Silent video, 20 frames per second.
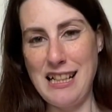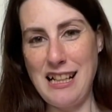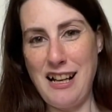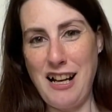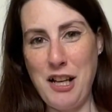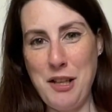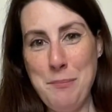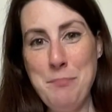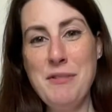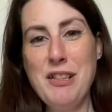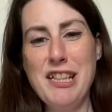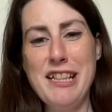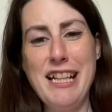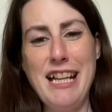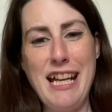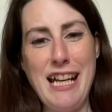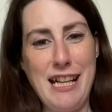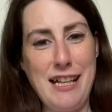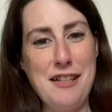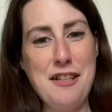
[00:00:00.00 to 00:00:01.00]
I'm
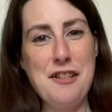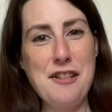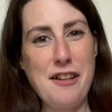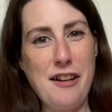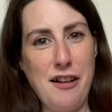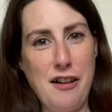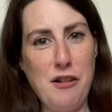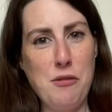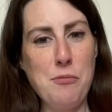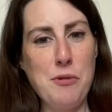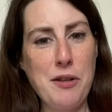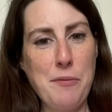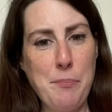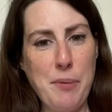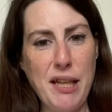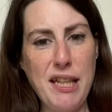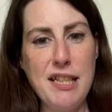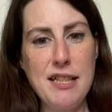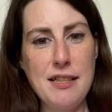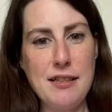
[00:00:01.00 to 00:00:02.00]
gonna end up with
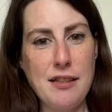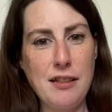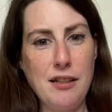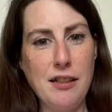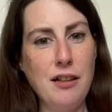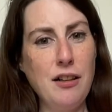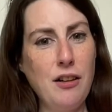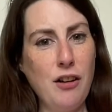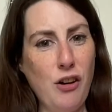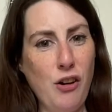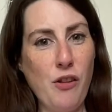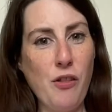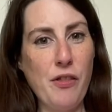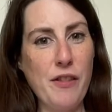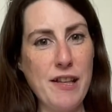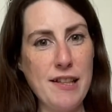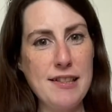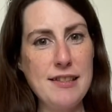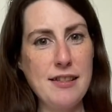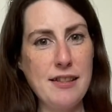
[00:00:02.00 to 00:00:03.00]
pizza on
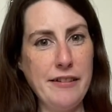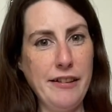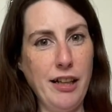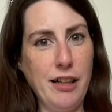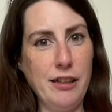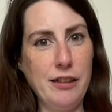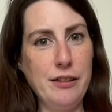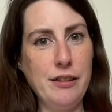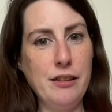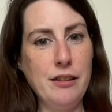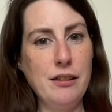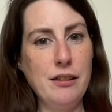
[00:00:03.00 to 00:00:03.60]
this skirt,